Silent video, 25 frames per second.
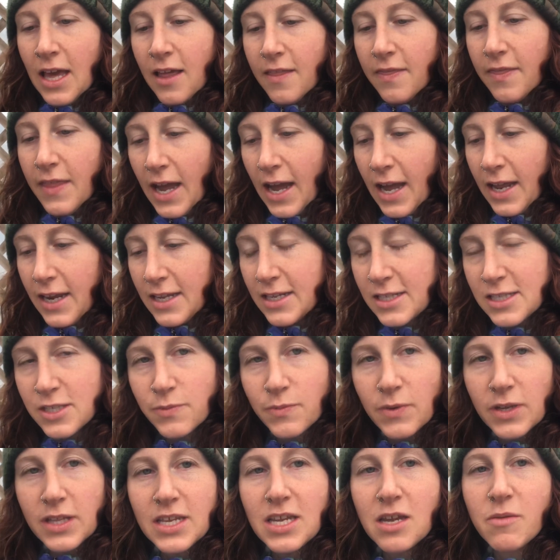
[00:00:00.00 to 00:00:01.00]
that it's
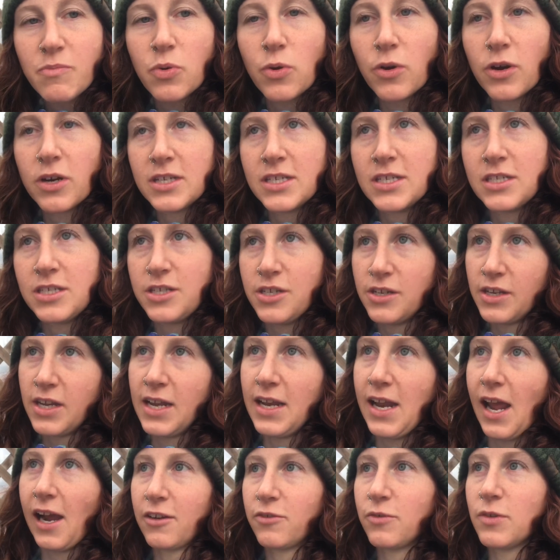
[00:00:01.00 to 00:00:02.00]
really important to
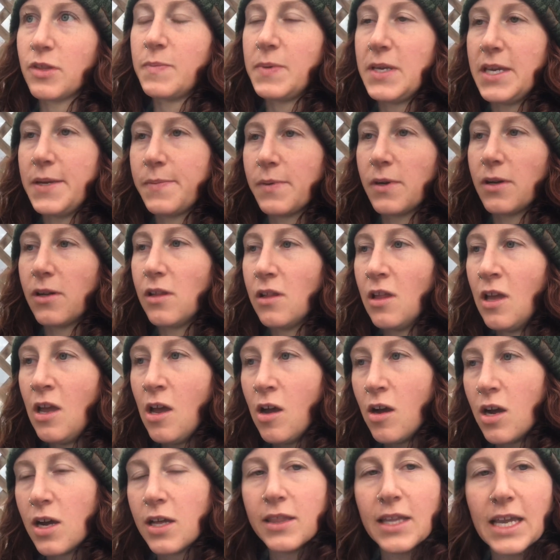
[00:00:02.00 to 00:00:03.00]
connect with people
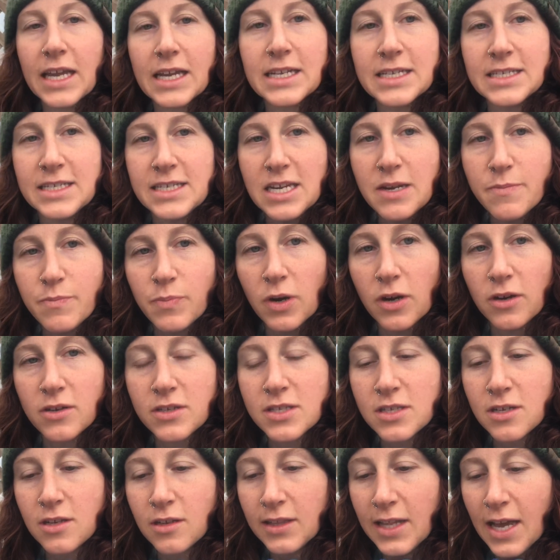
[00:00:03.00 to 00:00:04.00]
on like a deep
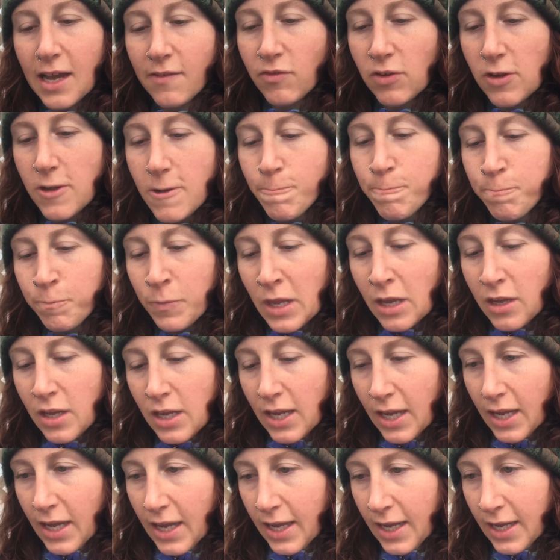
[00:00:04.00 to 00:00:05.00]
personal level,
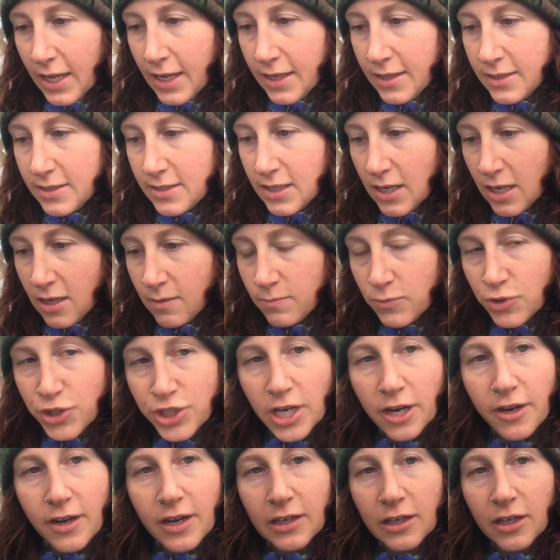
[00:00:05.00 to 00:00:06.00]
and
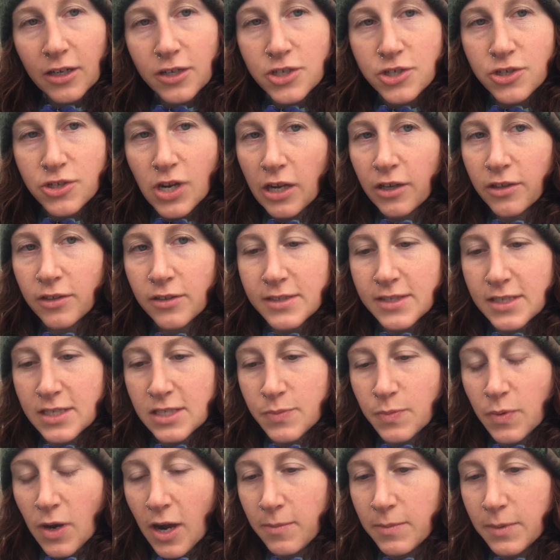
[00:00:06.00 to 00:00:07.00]
sharing our struggles
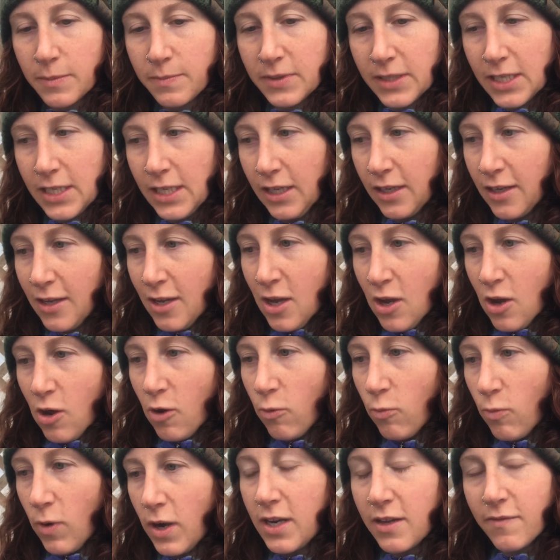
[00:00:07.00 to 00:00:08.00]
is probably
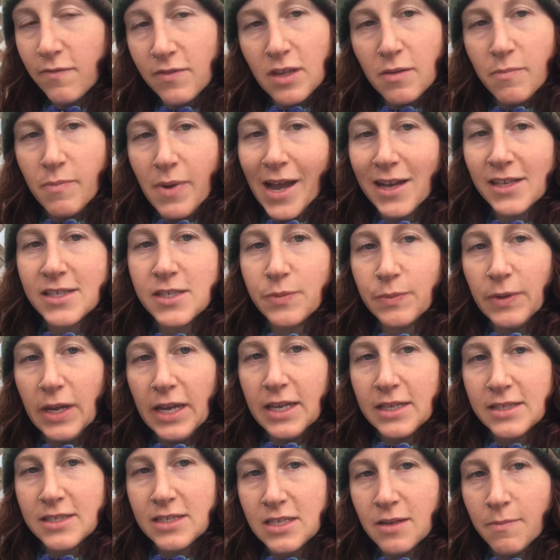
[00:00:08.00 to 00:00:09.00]
one of the best
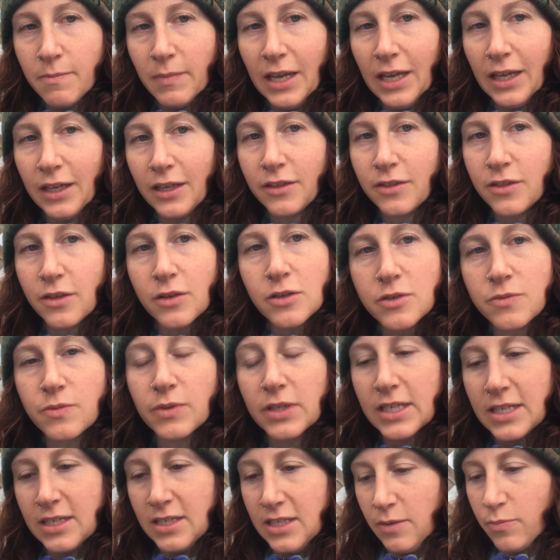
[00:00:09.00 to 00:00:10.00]
ways to make those
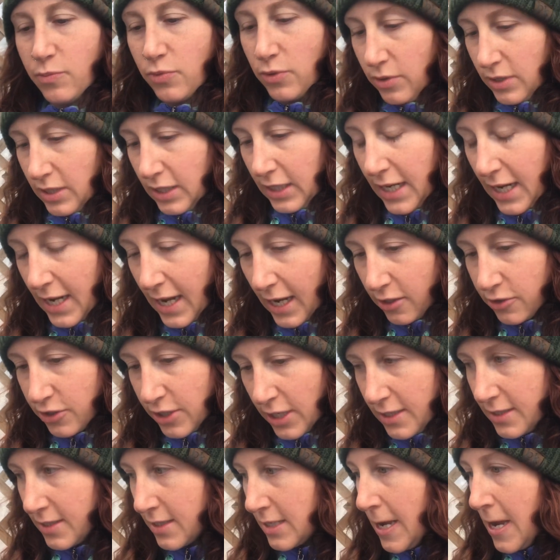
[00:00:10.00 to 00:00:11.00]
really deep-rooted
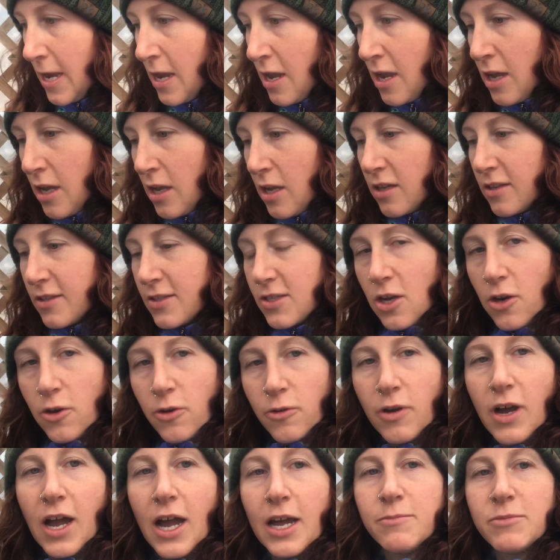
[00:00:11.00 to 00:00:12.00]
connections.
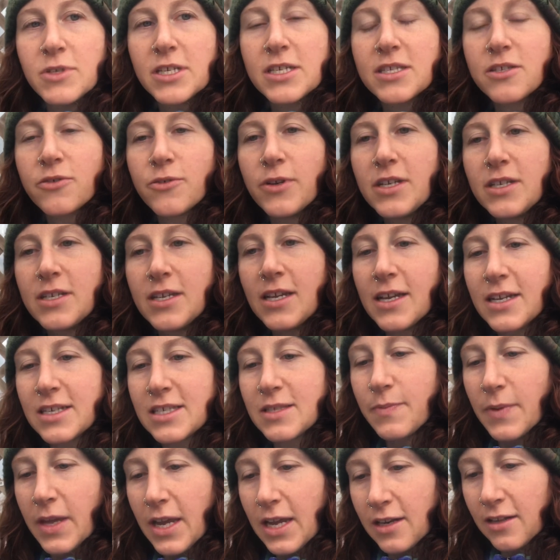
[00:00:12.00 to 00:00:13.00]
So I'm just going to
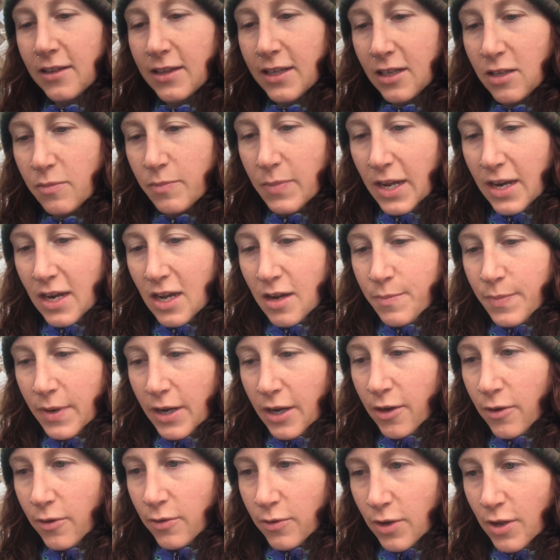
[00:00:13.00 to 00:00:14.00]
explain a little bit
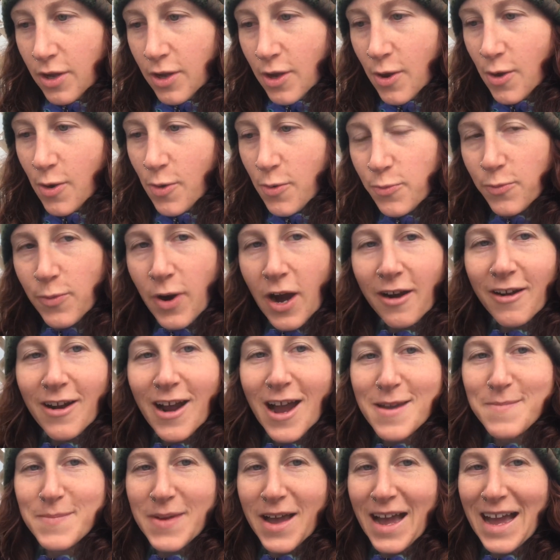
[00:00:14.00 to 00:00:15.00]
about where
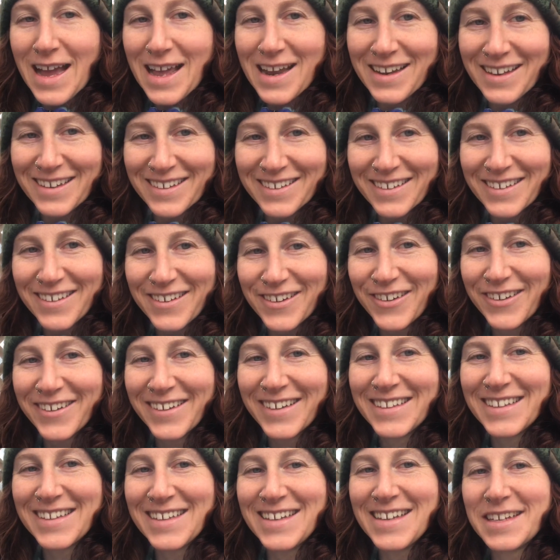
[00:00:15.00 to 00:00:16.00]
I'm at
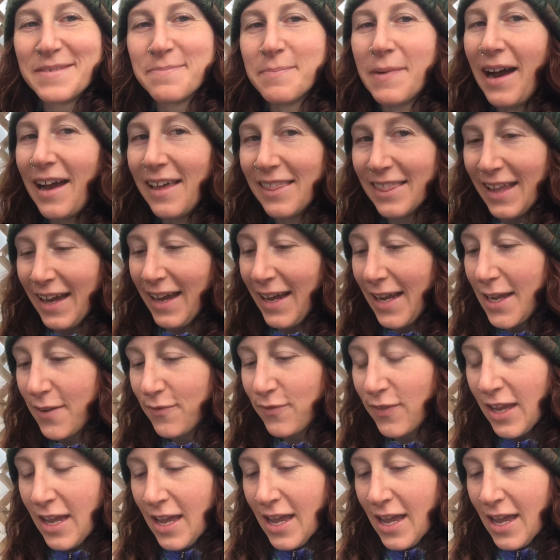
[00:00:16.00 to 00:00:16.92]
currently in my life.